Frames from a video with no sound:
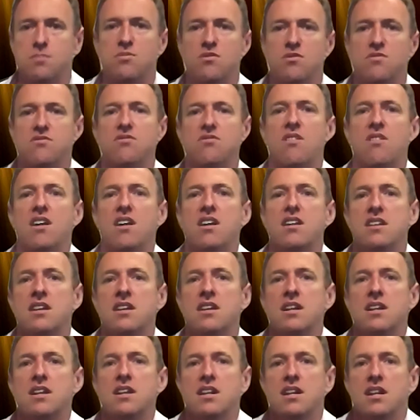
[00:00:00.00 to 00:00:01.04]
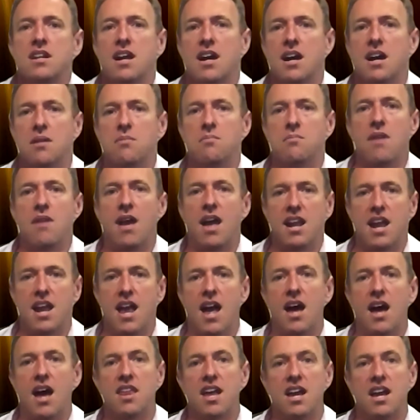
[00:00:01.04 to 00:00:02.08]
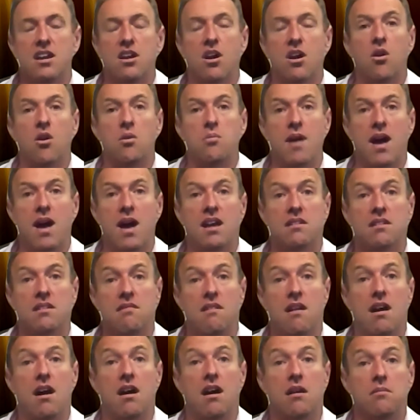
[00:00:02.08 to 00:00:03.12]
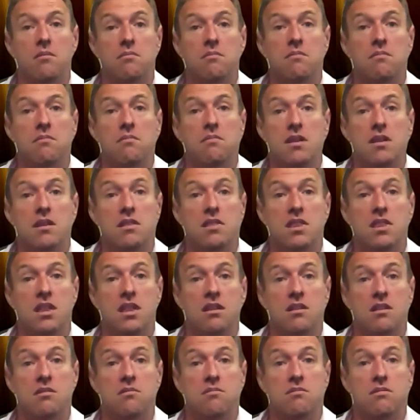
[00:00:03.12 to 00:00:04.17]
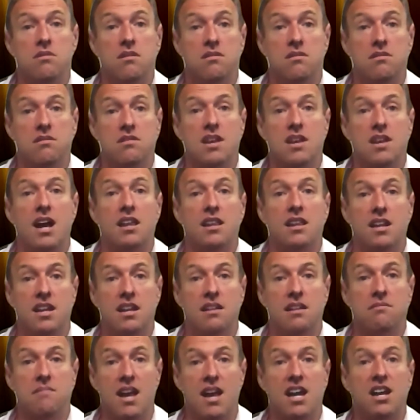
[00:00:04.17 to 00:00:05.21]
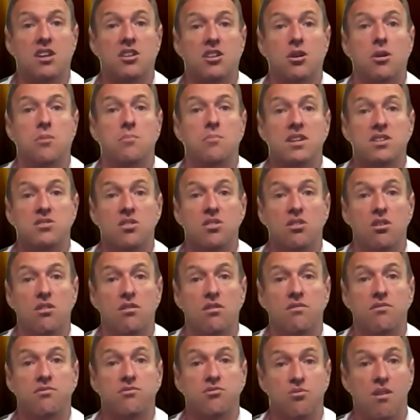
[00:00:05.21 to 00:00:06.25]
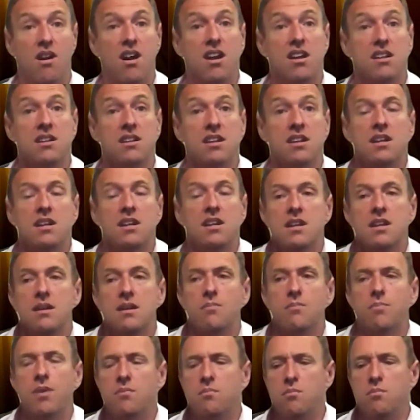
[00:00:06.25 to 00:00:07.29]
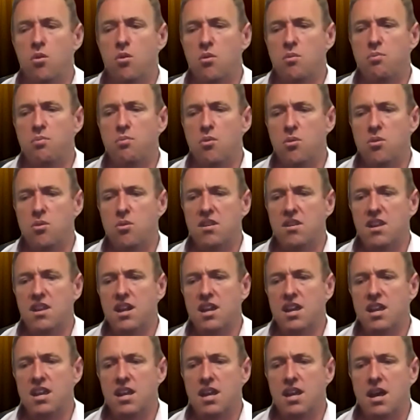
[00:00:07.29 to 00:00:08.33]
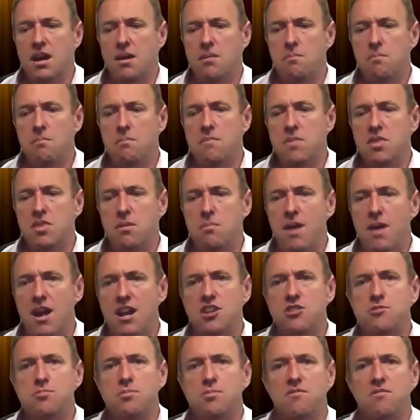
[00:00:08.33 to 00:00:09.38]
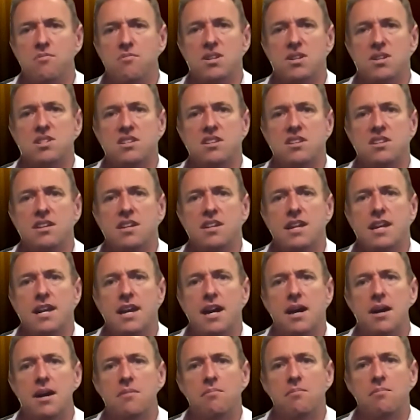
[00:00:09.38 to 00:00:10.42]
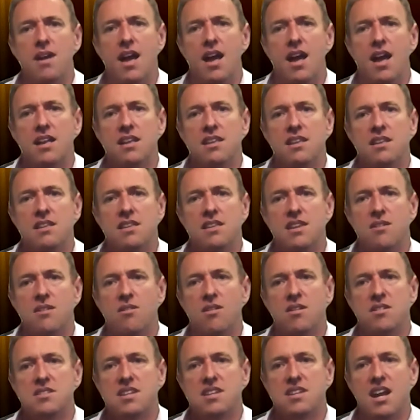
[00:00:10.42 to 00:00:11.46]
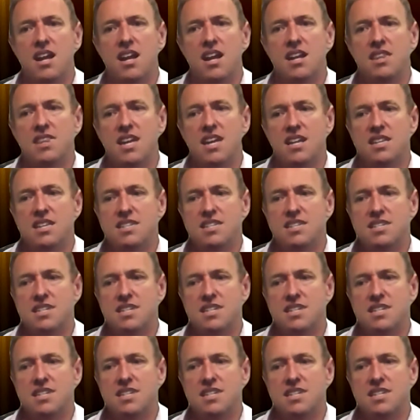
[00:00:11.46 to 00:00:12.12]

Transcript: of trade and how they go about the daily economics of trade, but more importantly, the management of risk and, dare I say, that